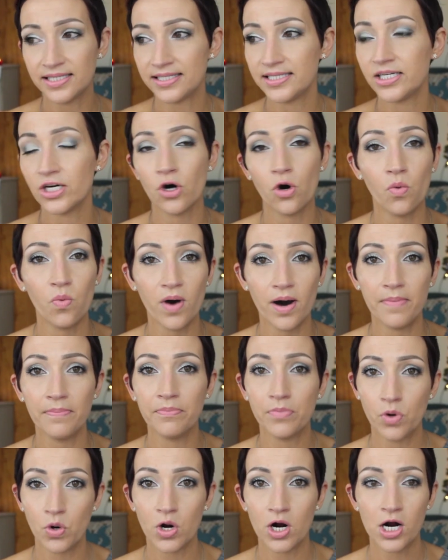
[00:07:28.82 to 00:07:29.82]
still
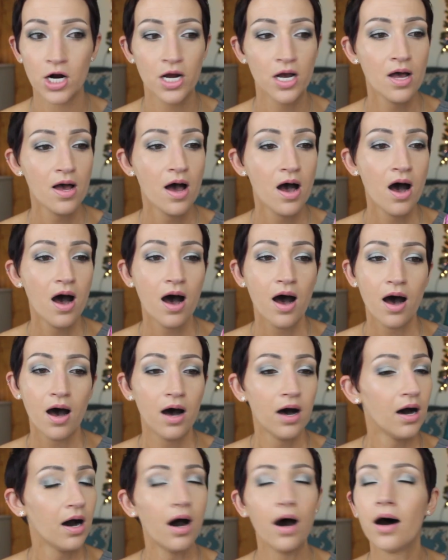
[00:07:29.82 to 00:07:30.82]
want more.
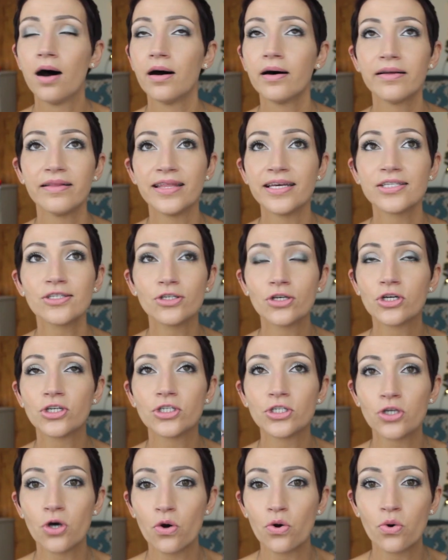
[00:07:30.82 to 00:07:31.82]
This
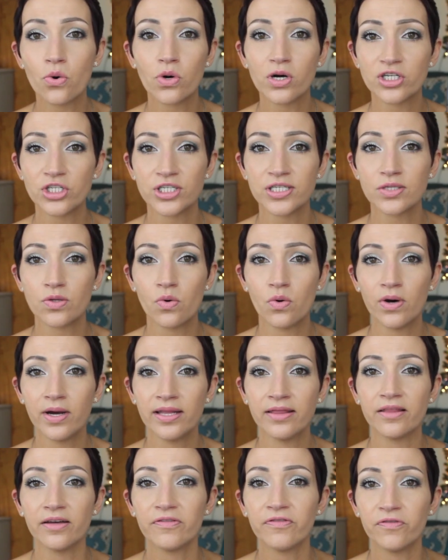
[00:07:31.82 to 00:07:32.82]
looks so gorgeous
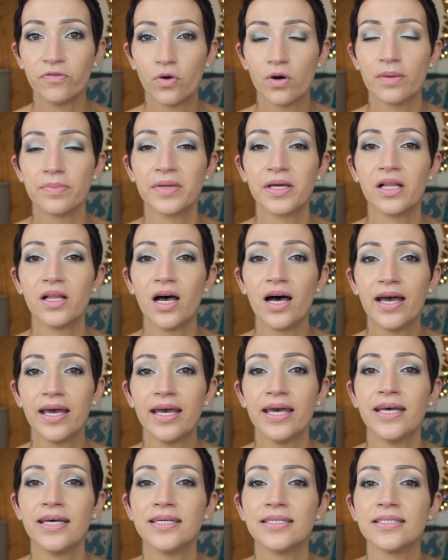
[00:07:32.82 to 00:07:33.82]
on. The formula
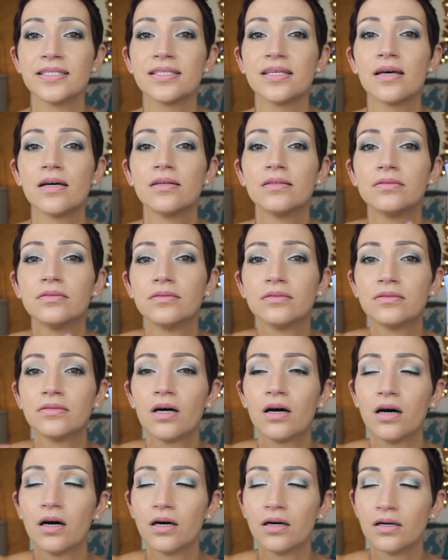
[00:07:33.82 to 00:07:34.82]
is
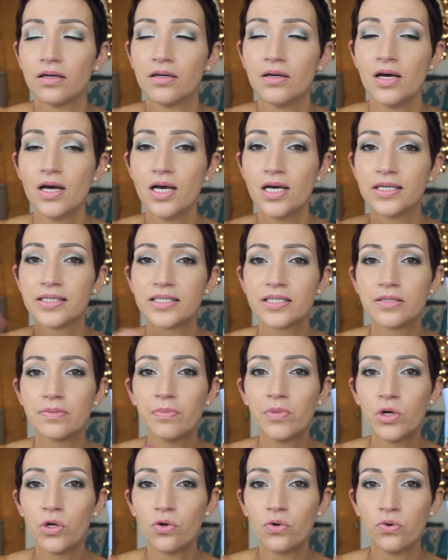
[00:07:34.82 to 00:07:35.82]

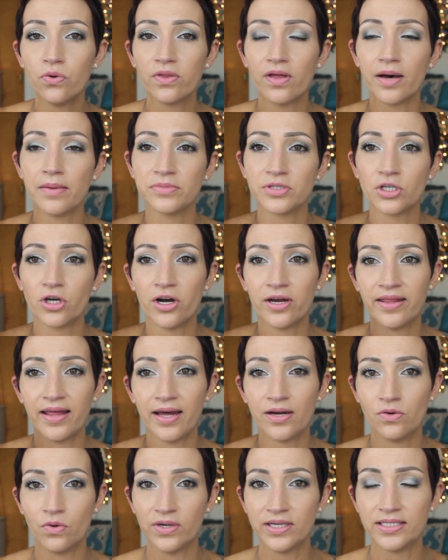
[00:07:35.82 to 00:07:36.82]
smooth. I'm sorry,
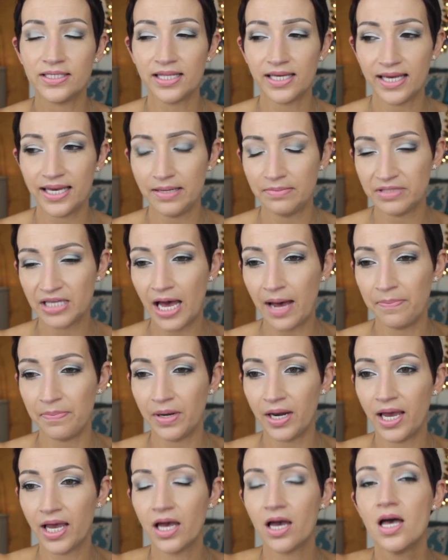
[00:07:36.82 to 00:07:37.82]
that noise that keeps
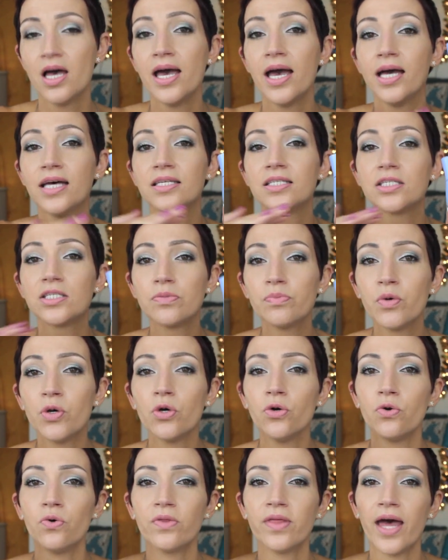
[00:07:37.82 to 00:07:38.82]
happening.
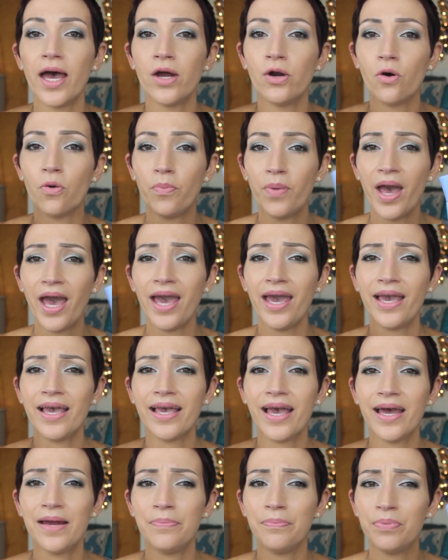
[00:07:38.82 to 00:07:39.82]
Smooth and
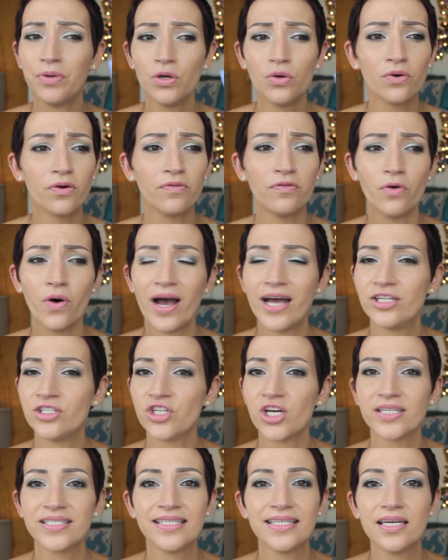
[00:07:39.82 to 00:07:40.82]
opaque and beautiful and
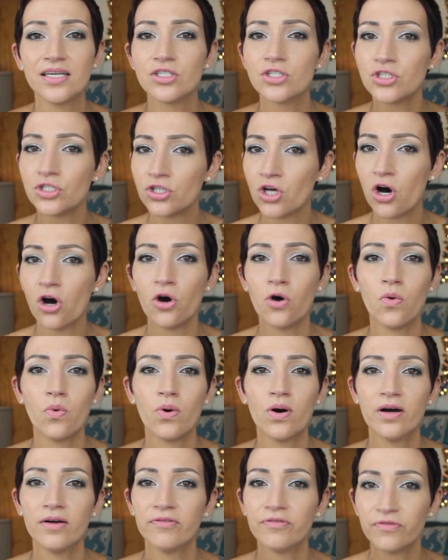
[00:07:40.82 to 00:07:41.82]
just
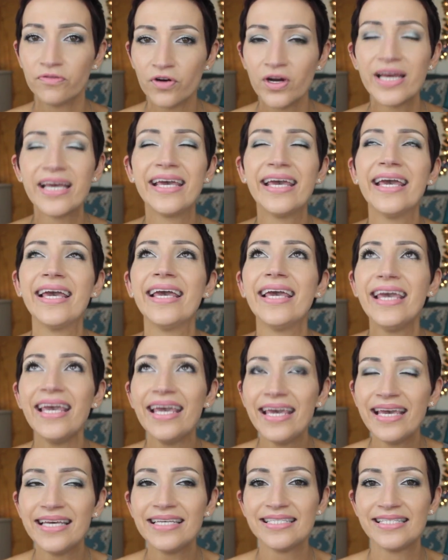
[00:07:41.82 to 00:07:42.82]
so freaking
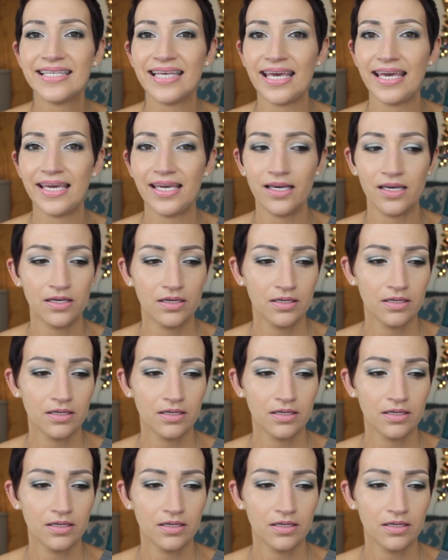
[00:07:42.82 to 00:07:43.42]
easy.